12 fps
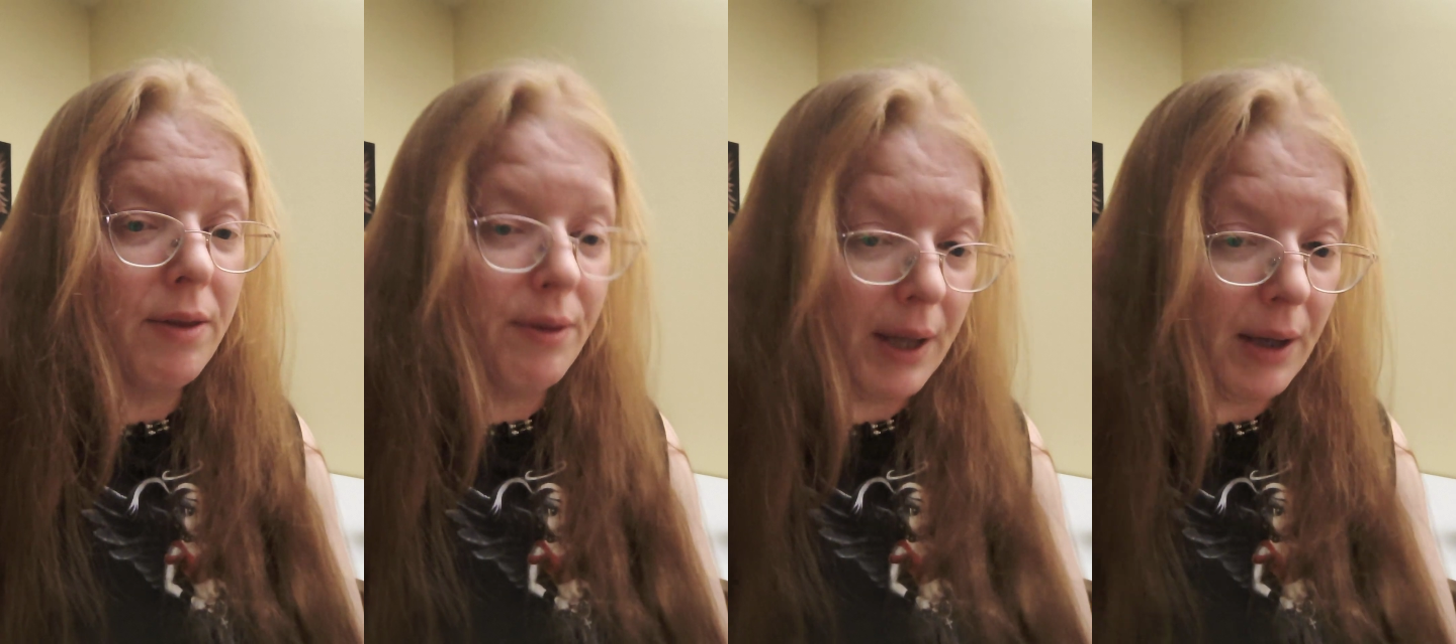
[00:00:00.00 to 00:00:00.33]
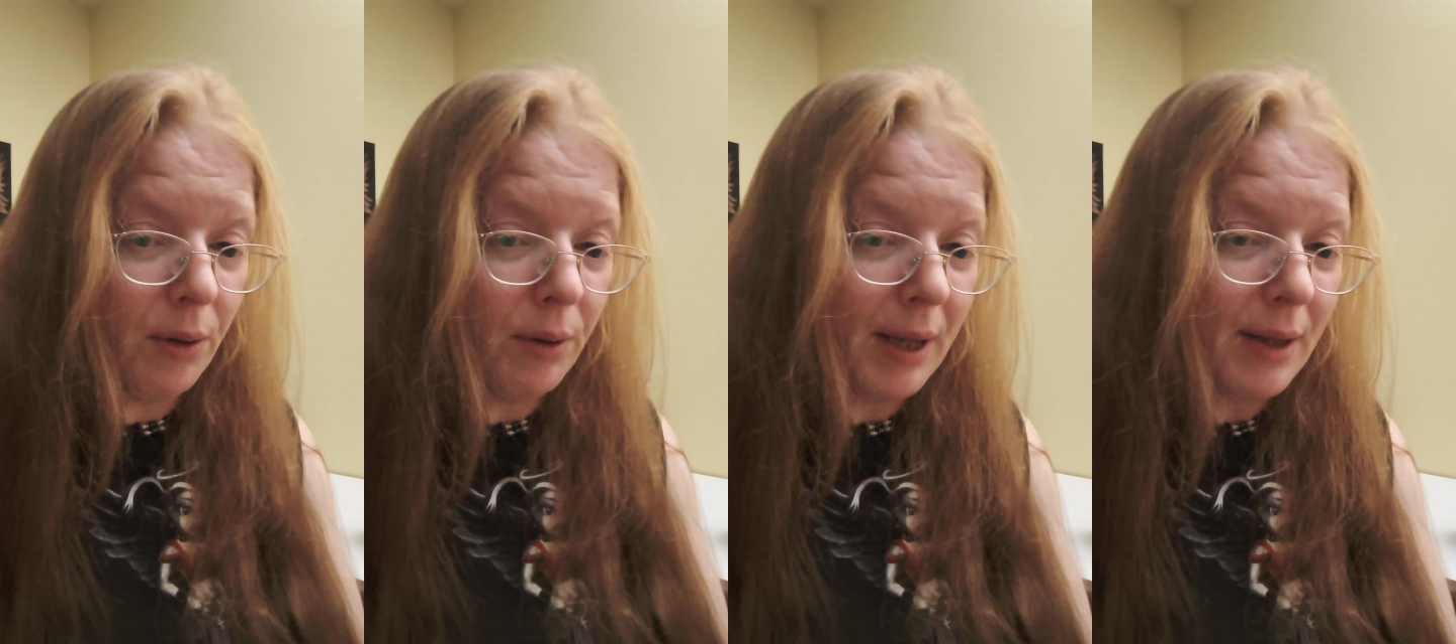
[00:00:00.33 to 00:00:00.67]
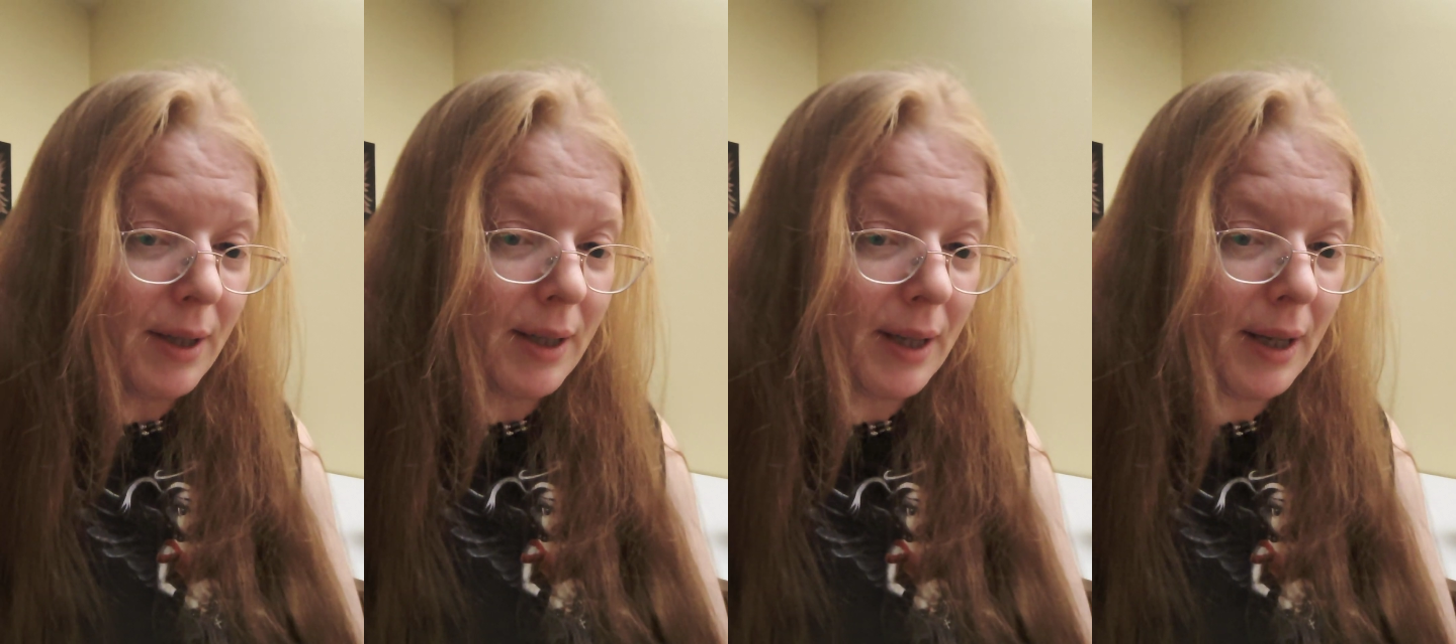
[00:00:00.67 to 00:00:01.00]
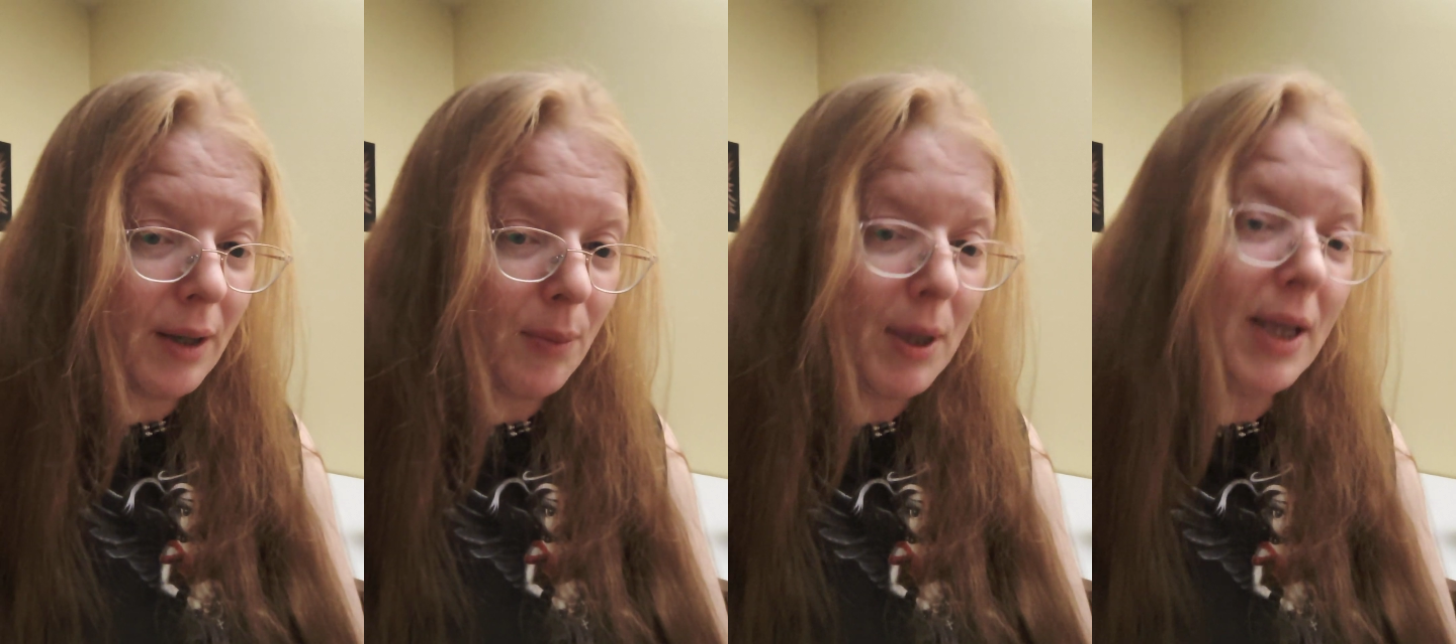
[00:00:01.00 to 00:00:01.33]
They all get to
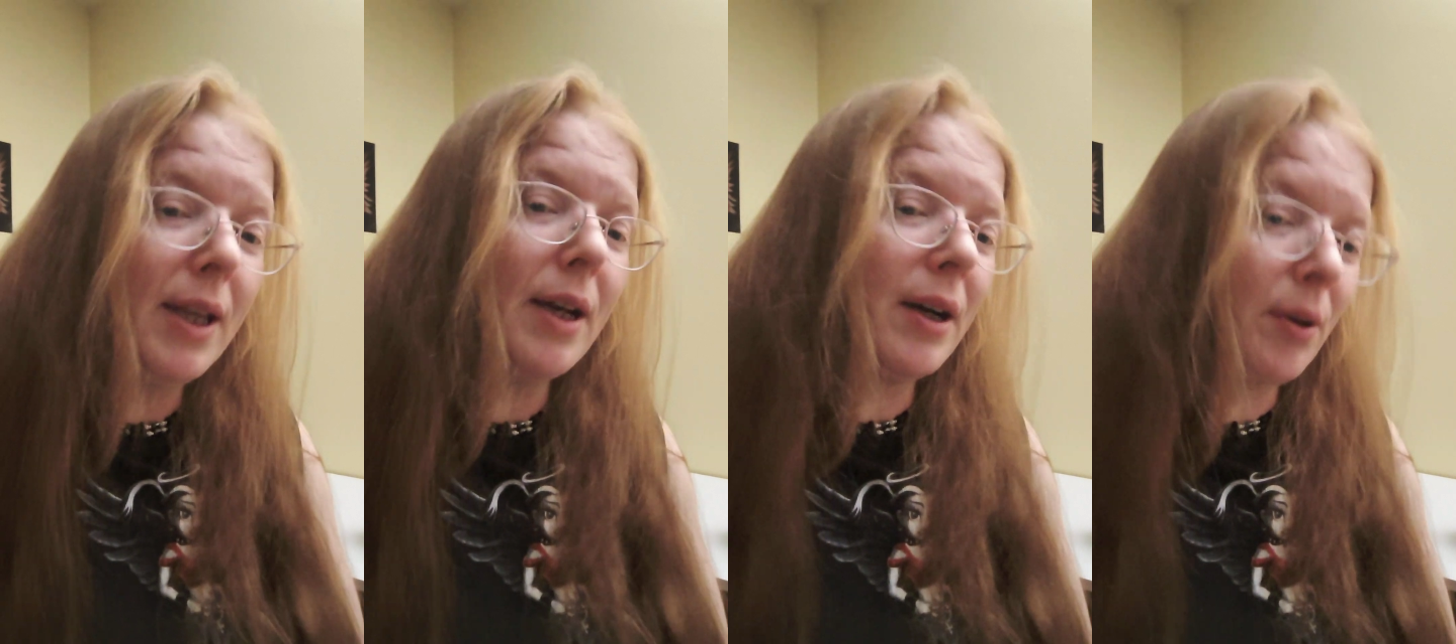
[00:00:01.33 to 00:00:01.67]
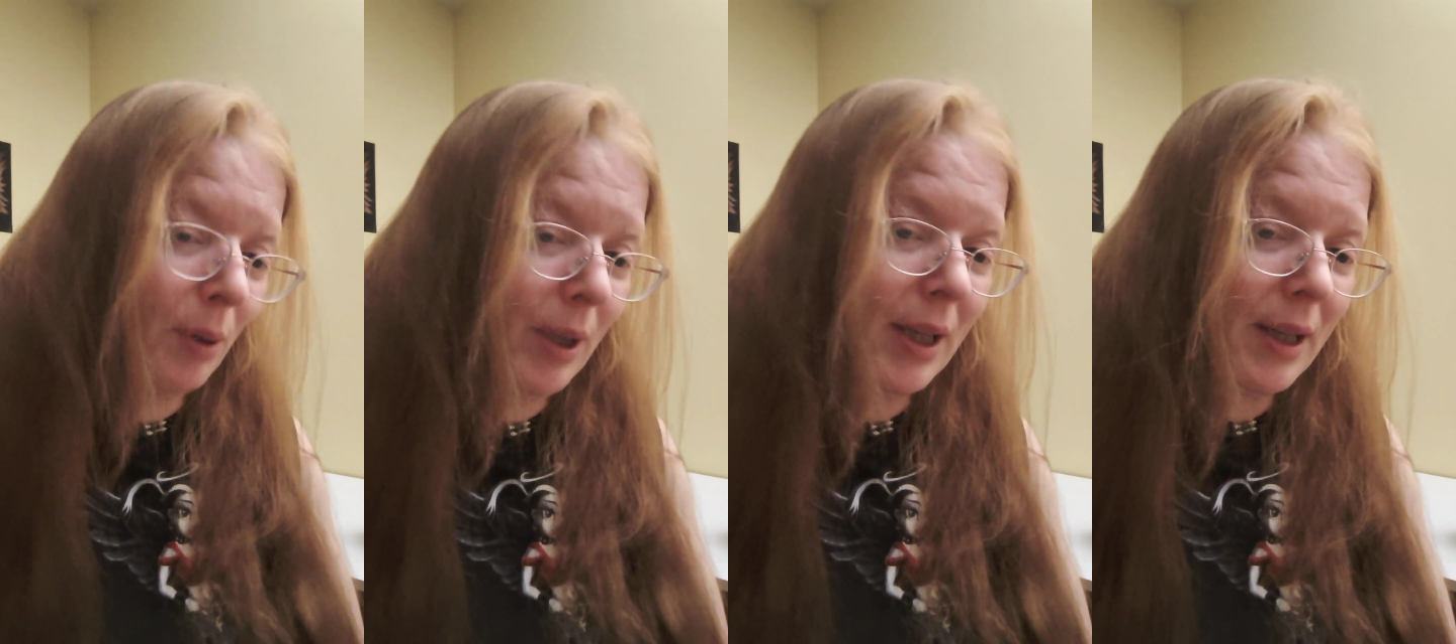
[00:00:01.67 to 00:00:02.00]
attack me. I only